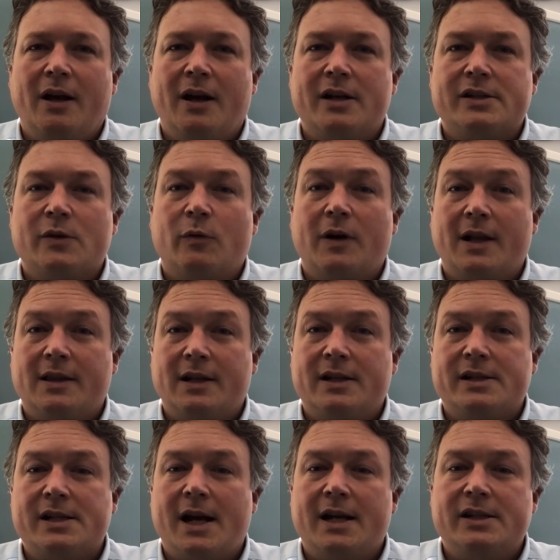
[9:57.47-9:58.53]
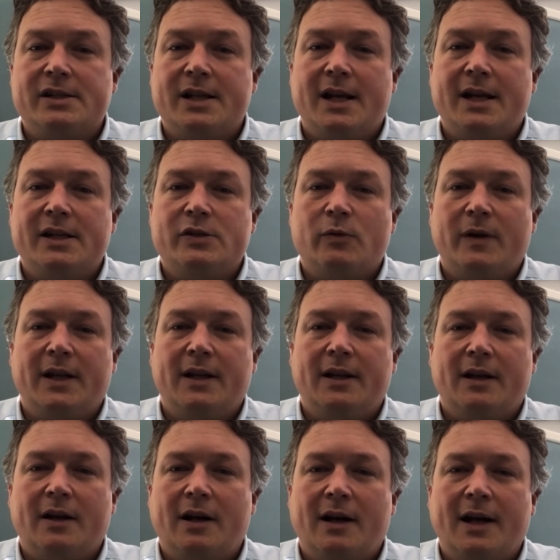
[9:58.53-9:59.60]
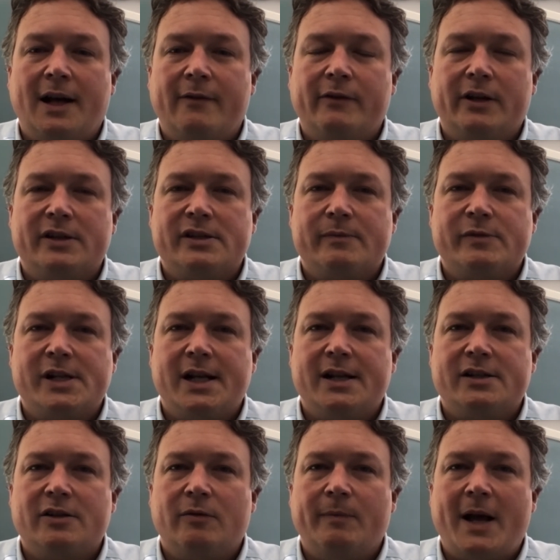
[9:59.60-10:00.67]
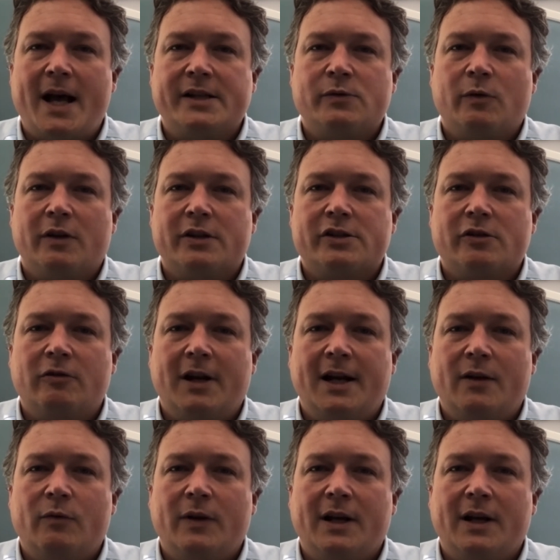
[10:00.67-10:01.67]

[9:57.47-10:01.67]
So we're at the design stage. We have a substantial MassWorks grant.